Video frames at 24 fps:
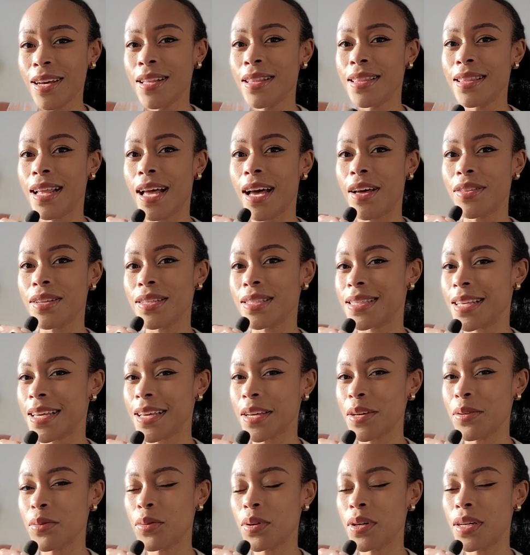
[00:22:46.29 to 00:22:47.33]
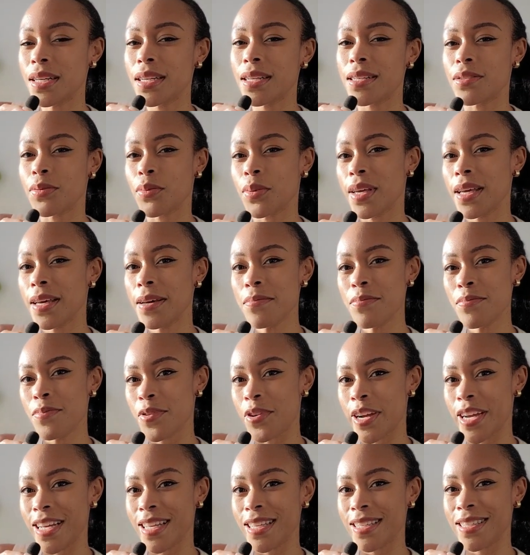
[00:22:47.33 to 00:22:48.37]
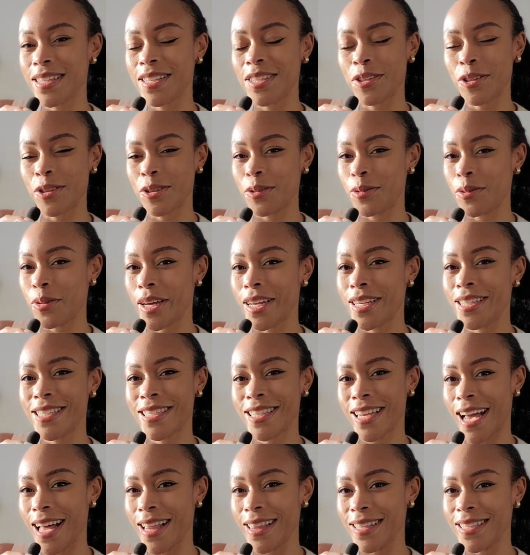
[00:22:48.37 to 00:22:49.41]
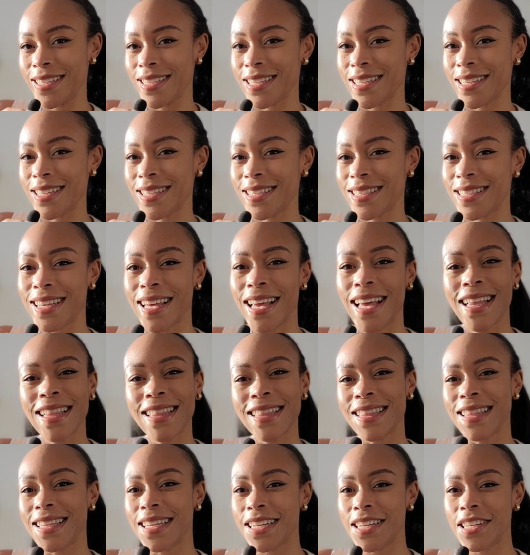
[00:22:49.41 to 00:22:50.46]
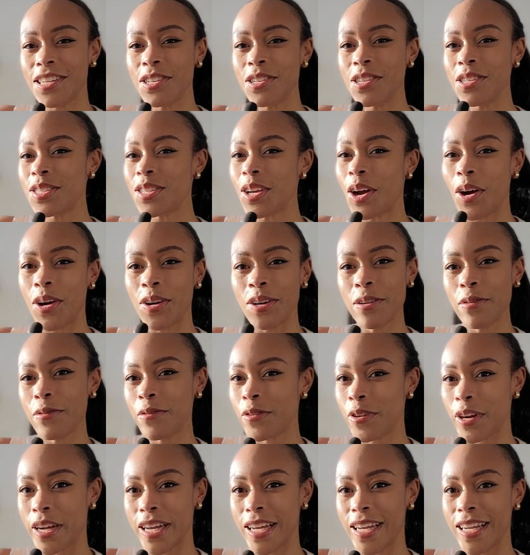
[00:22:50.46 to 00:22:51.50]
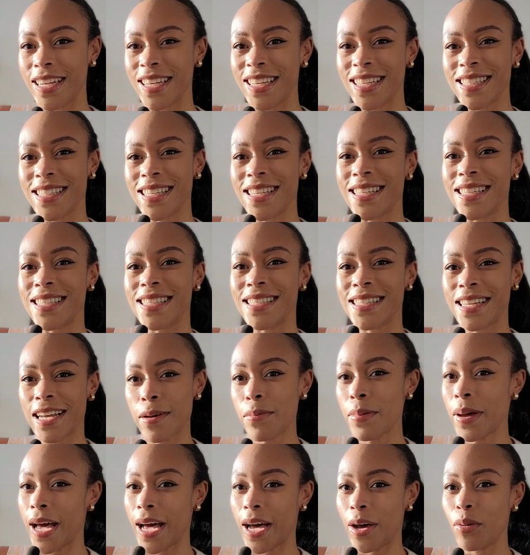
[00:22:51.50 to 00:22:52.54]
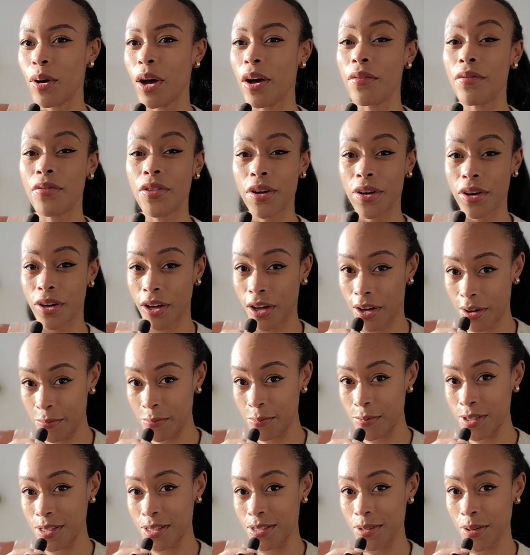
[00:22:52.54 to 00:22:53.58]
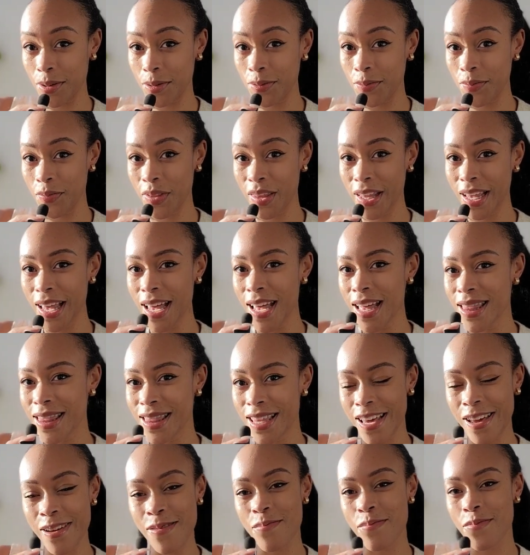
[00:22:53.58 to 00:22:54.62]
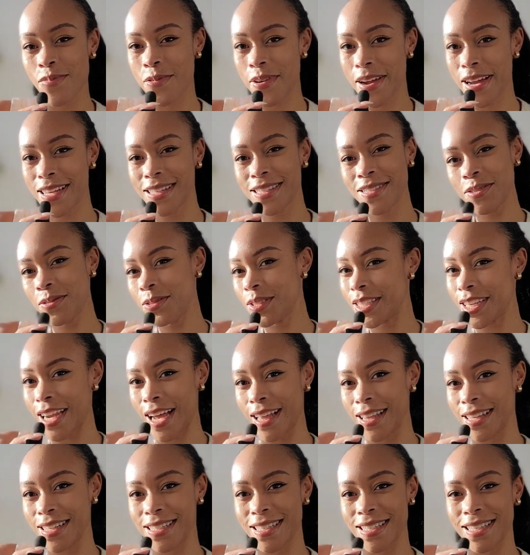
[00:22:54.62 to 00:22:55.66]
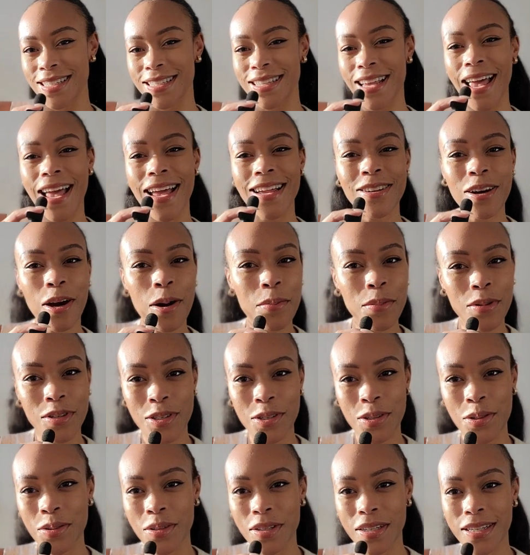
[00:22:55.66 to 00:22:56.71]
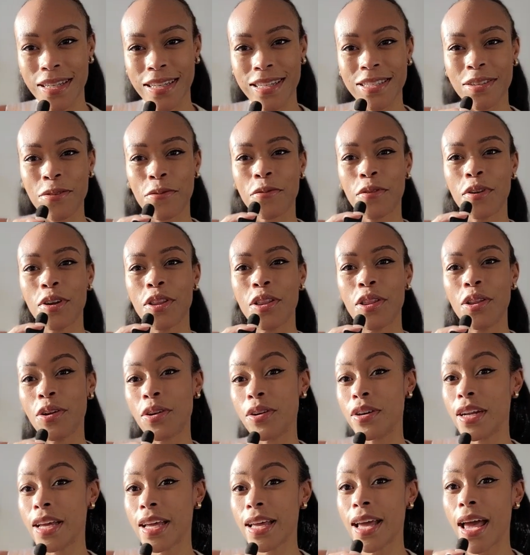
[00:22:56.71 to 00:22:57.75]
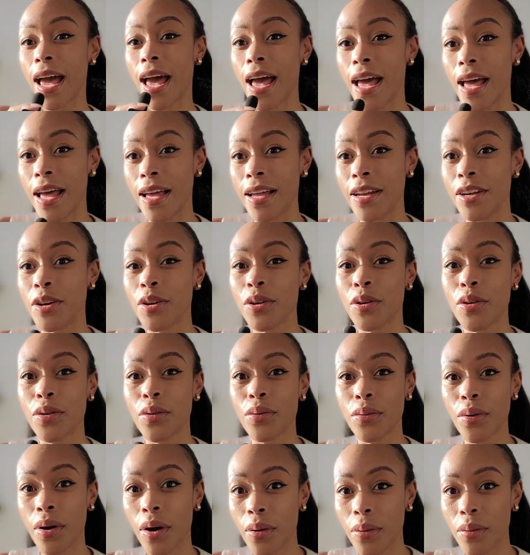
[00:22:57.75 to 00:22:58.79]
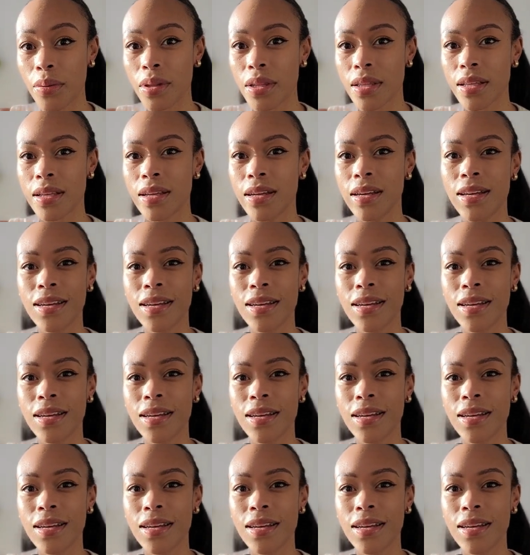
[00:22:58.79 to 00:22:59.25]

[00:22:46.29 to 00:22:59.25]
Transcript: Now, the second one is we embrace new challenges. Leaders aren't afraid to step out of their comfort zone. They embrace new challenges and opportunities for learning and growth.